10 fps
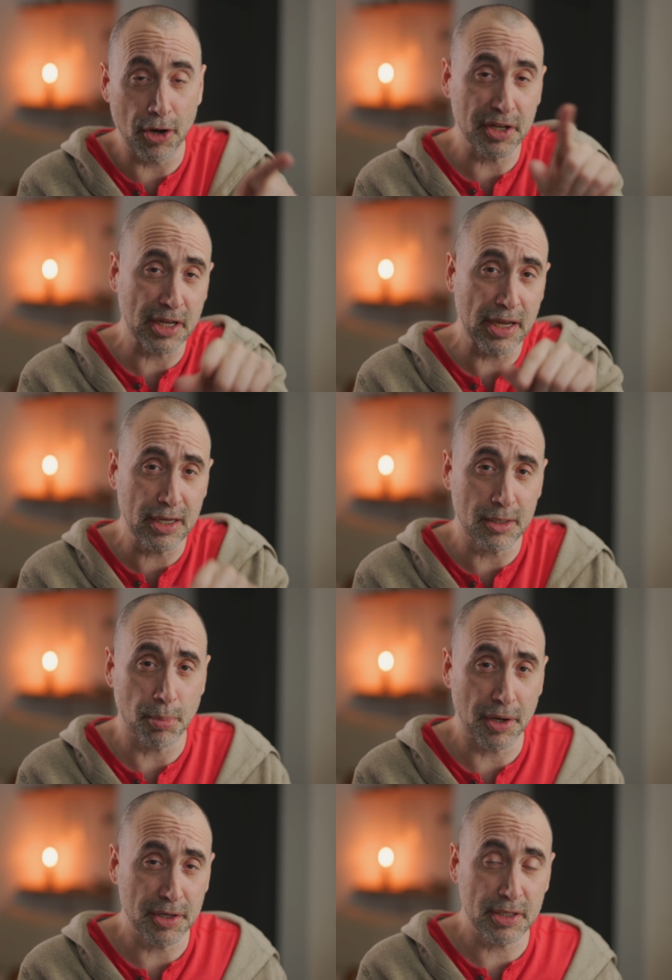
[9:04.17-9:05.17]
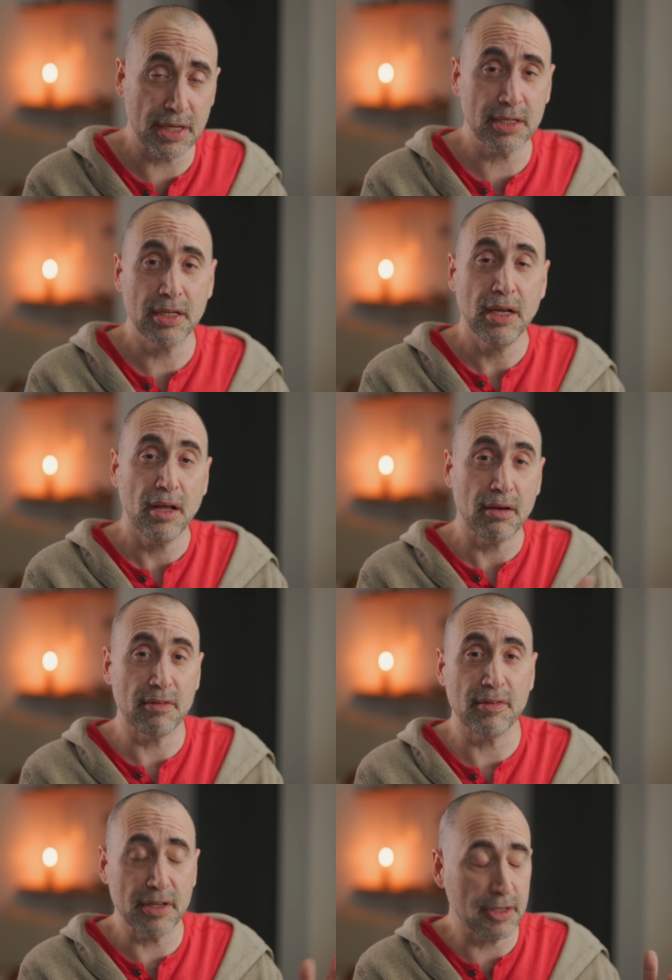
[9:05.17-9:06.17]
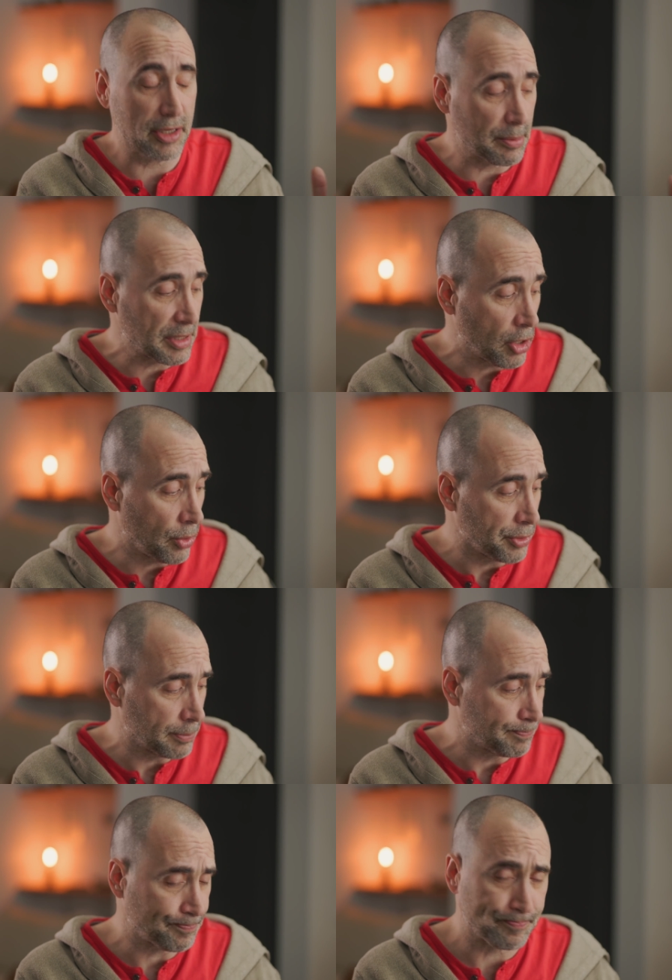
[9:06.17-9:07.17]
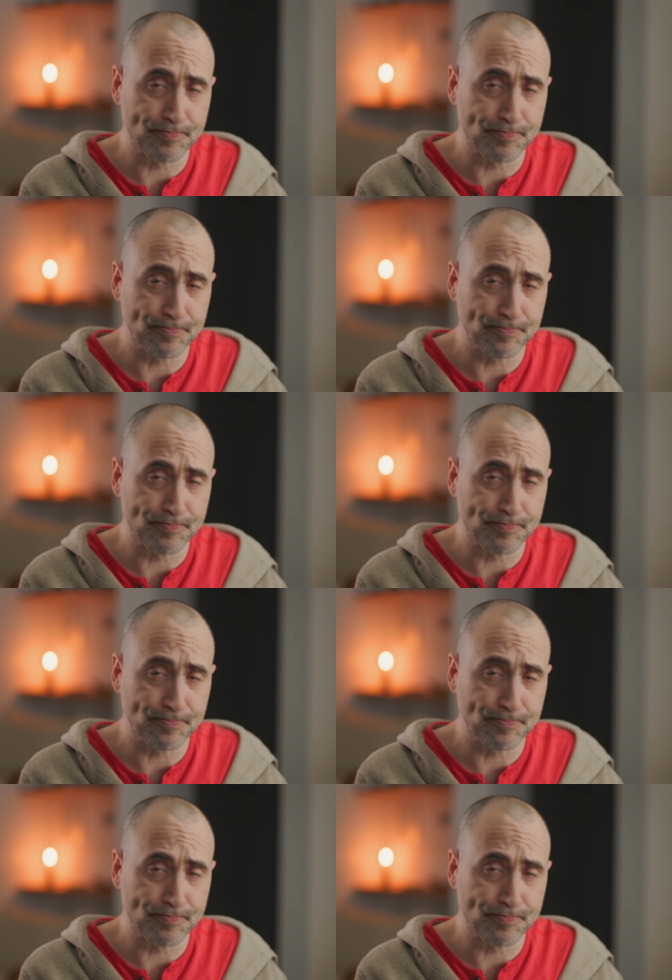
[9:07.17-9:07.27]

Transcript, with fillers: on the cake, pun intended, uh, and you're going to be golden.